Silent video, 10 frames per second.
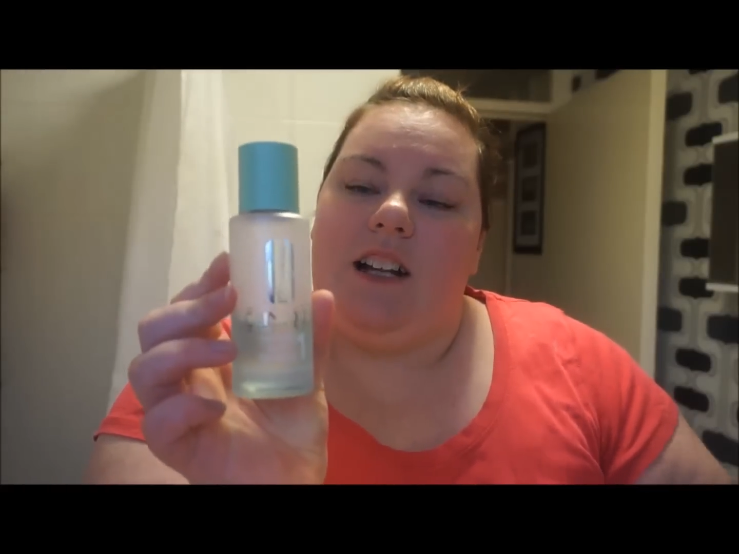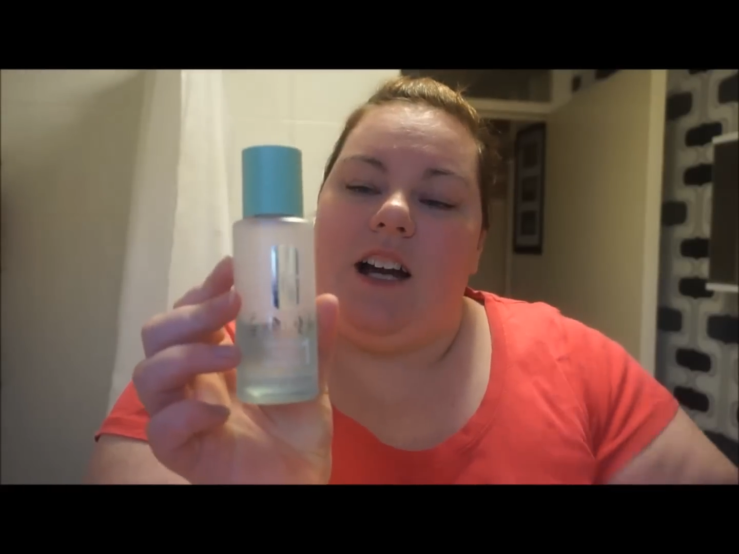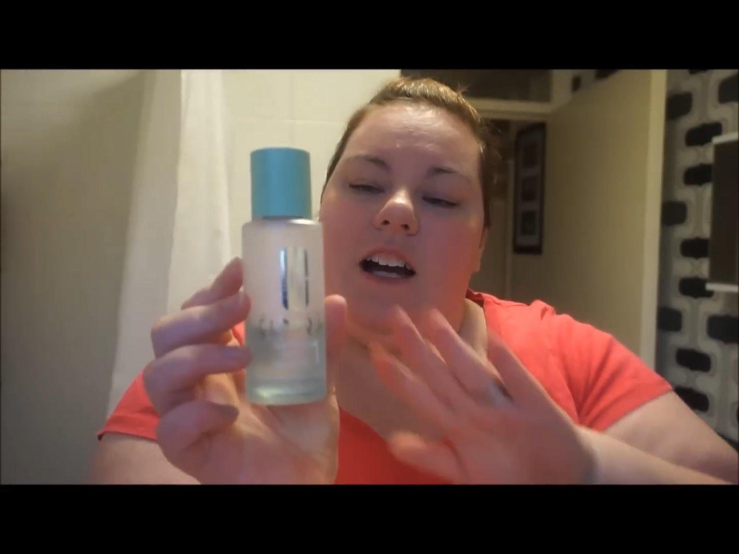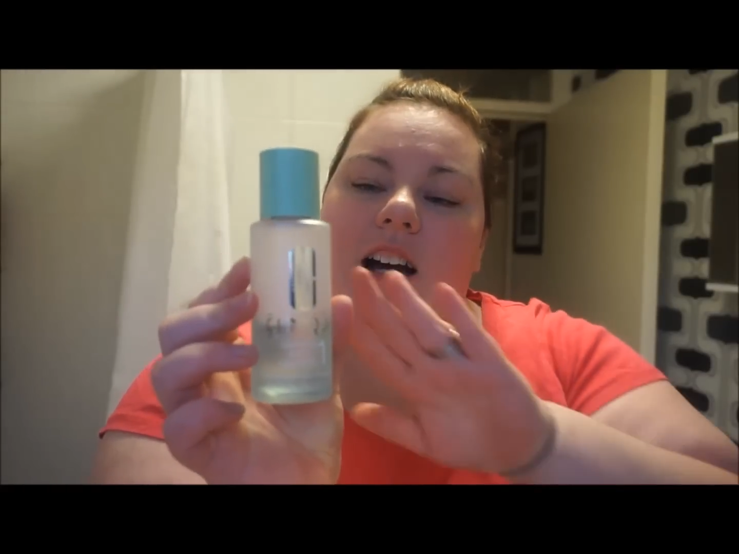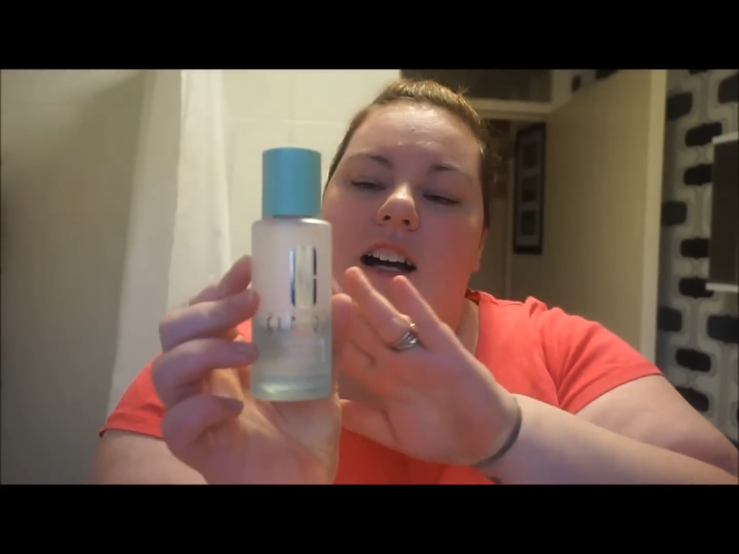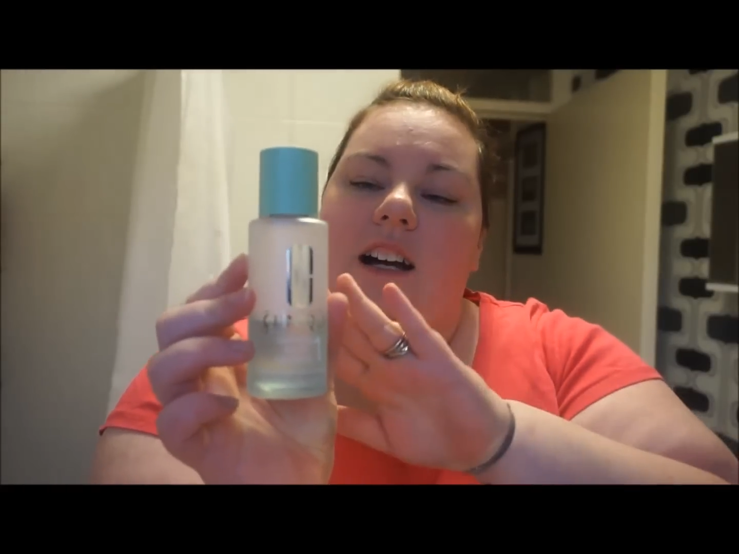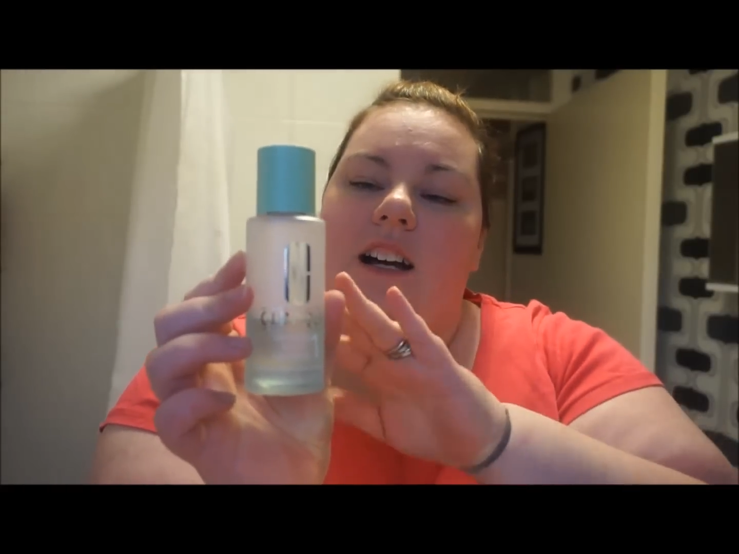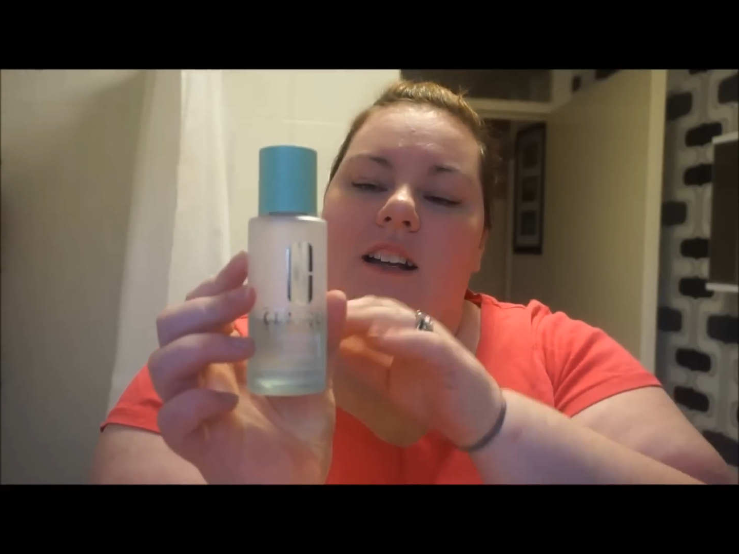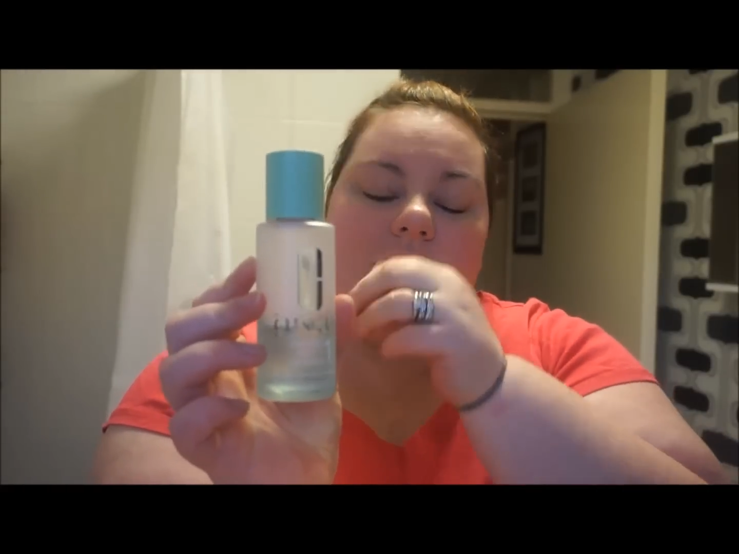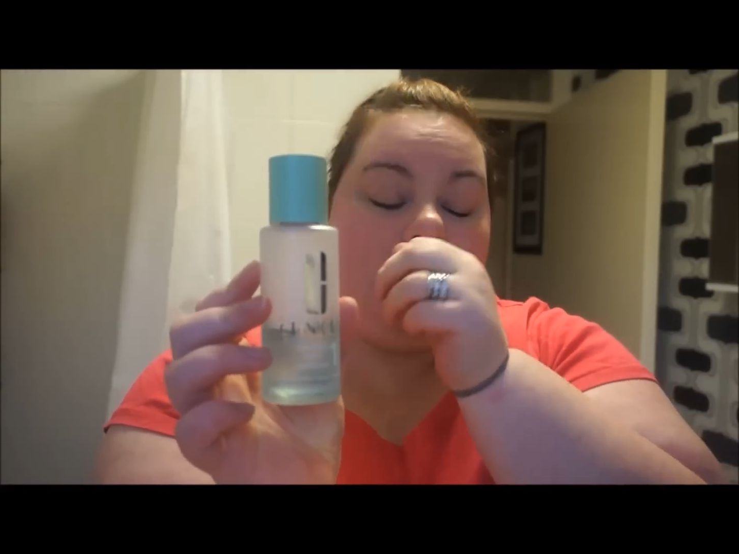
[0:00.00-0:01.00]

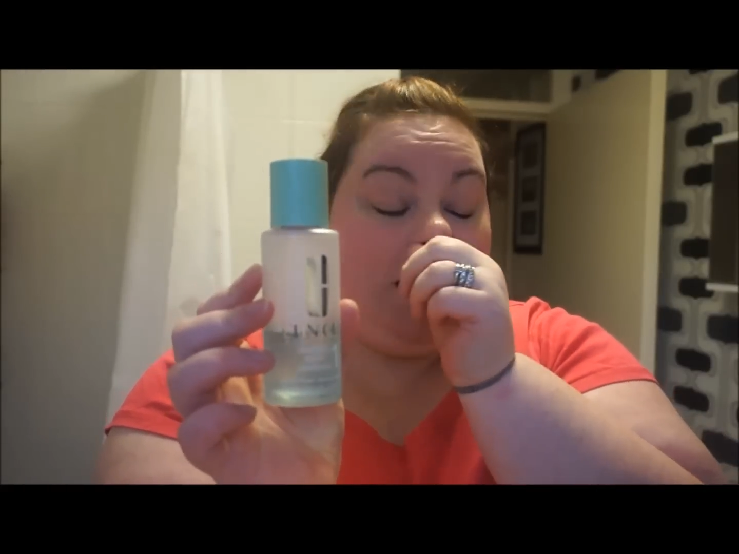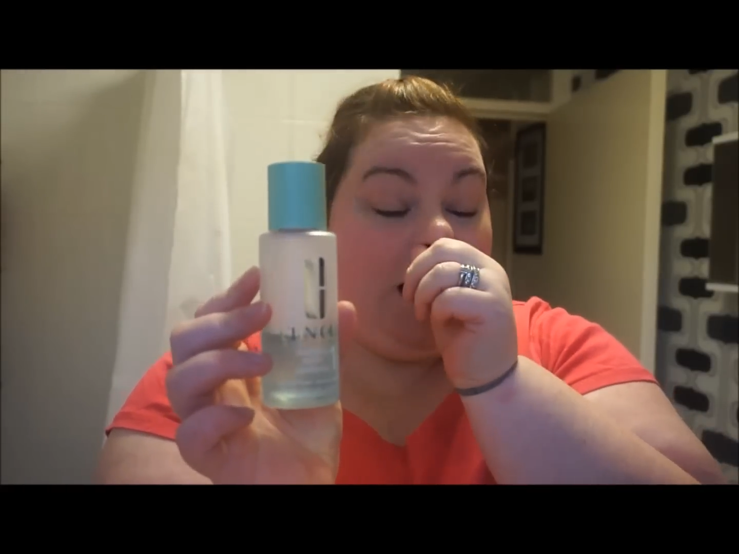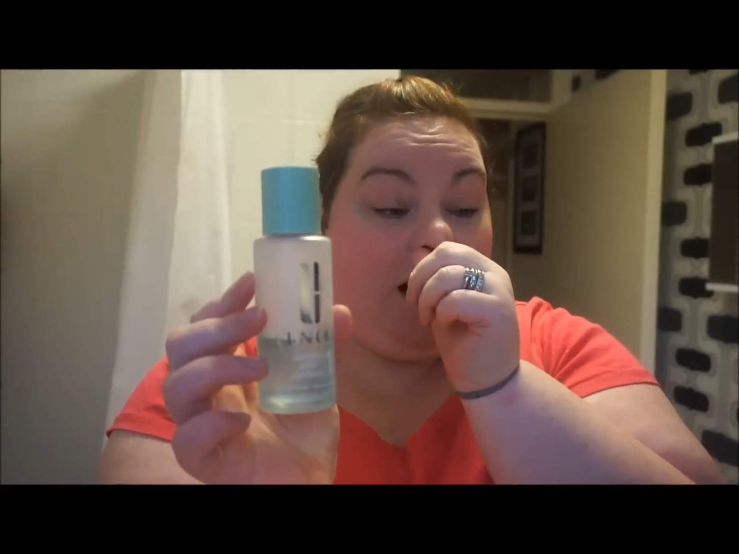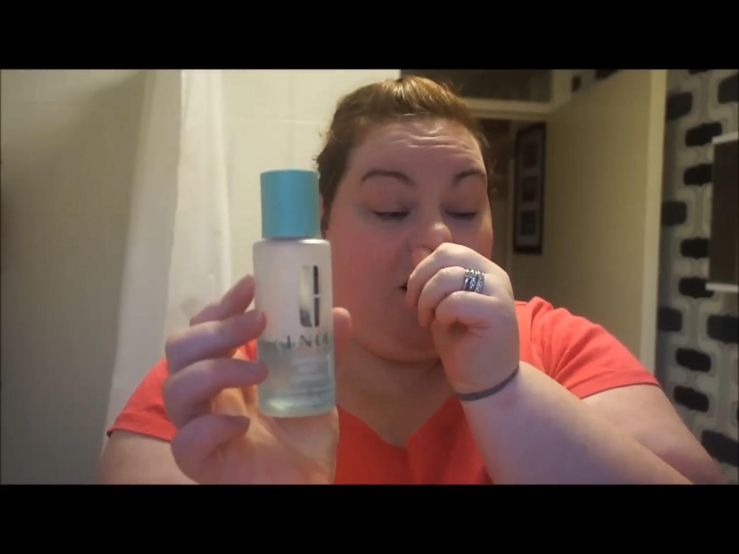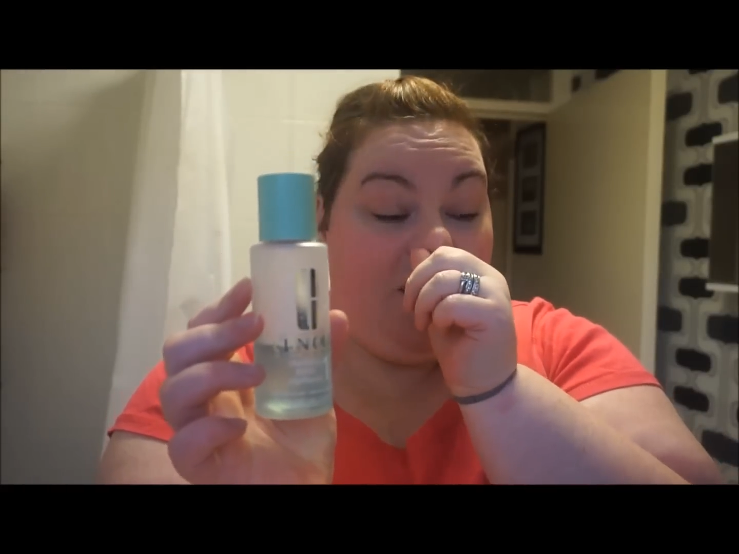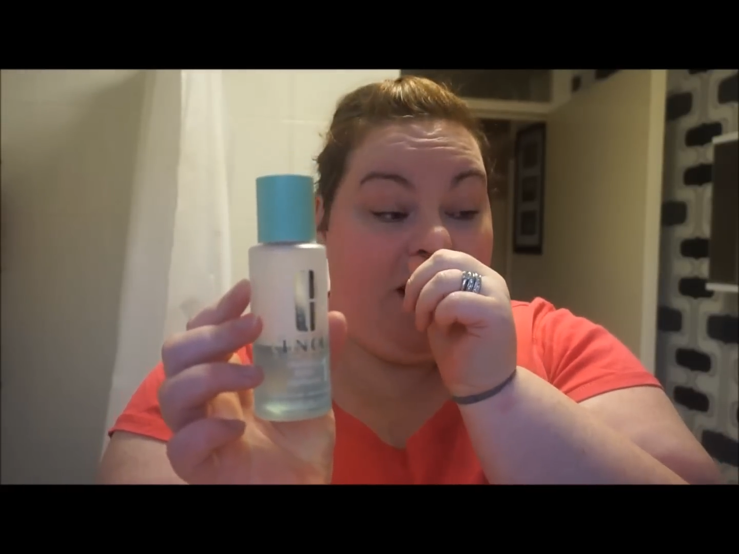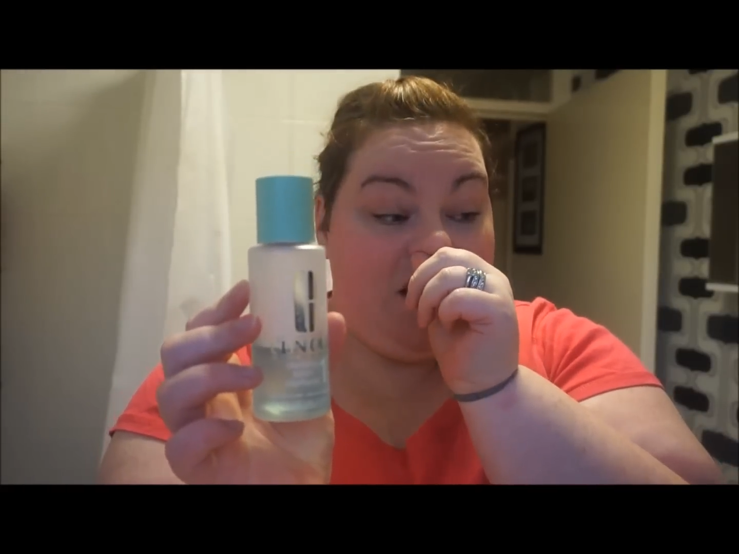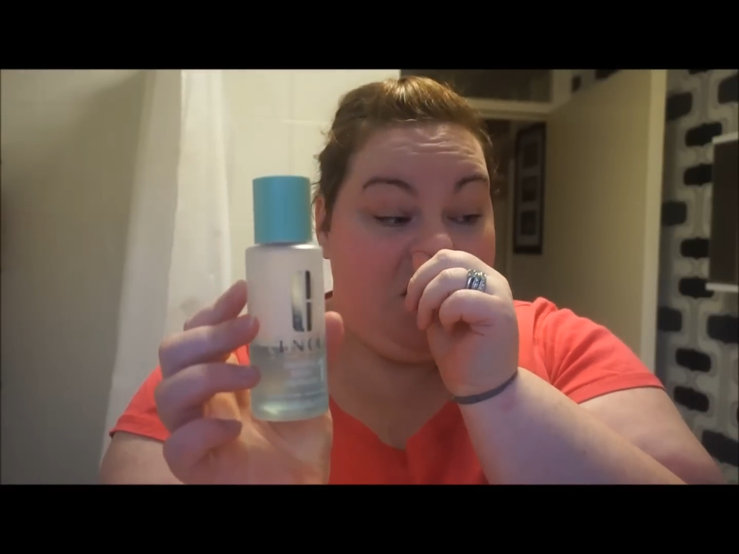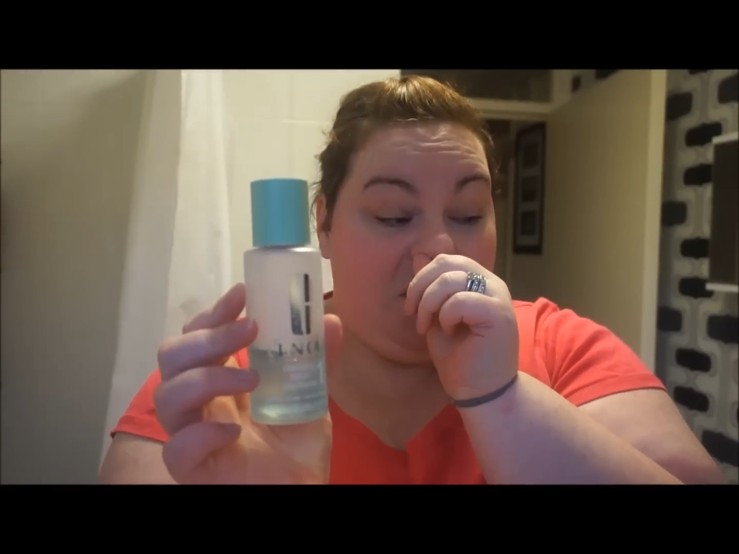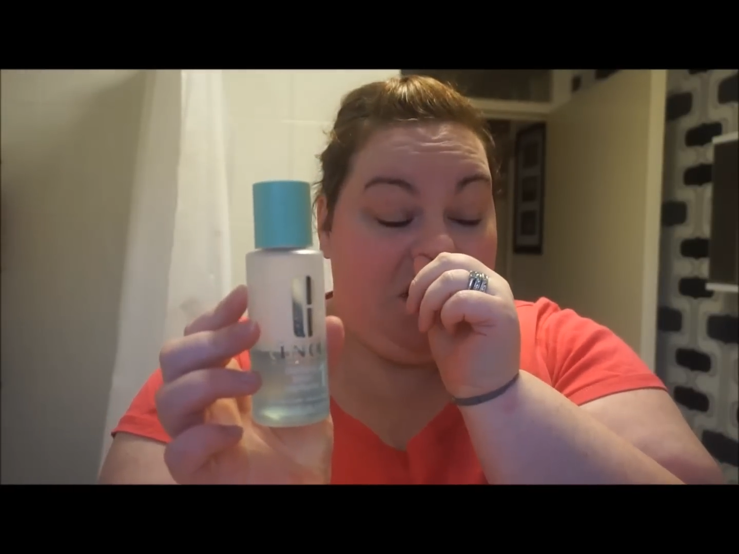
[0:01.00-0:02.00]
the clarifying
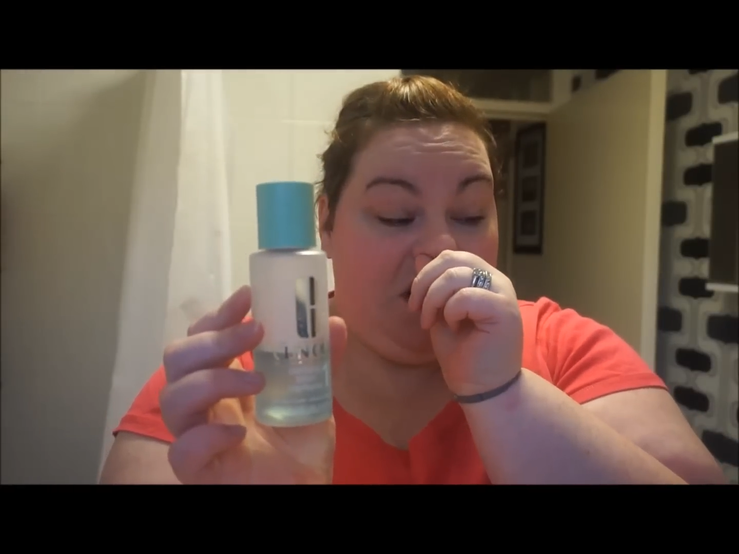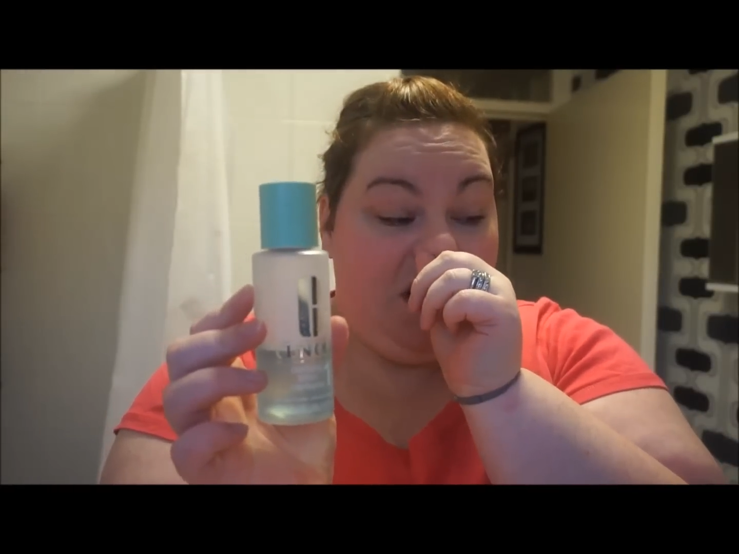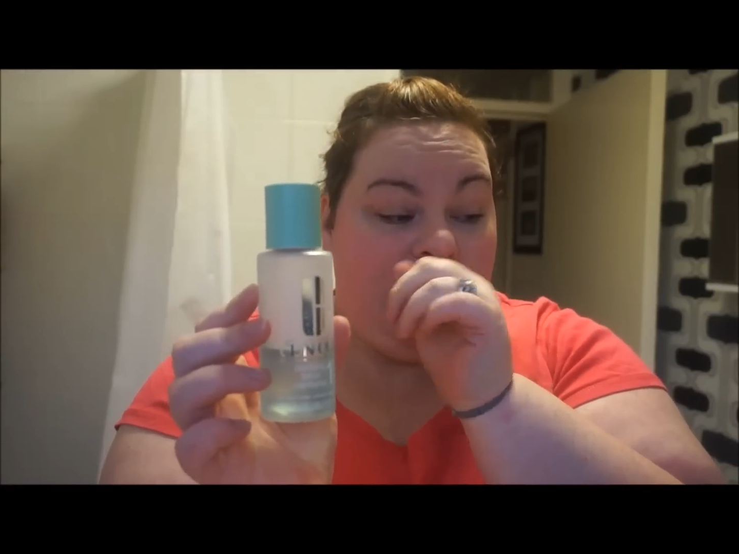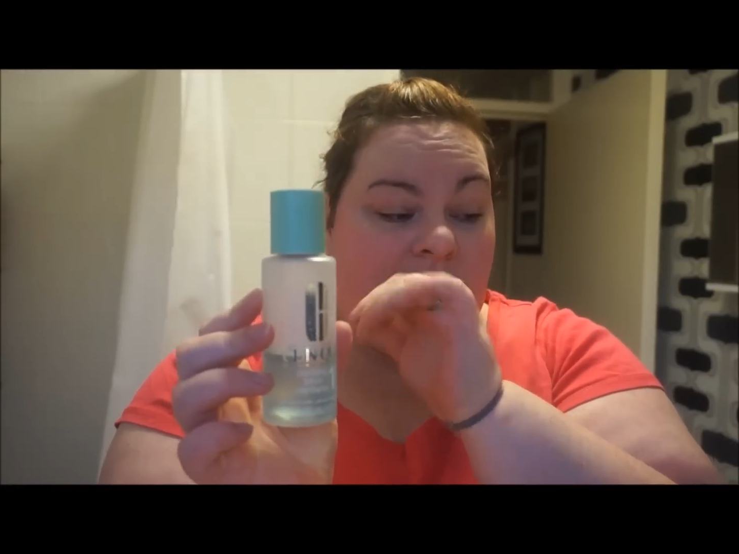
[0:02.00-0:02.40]
toner.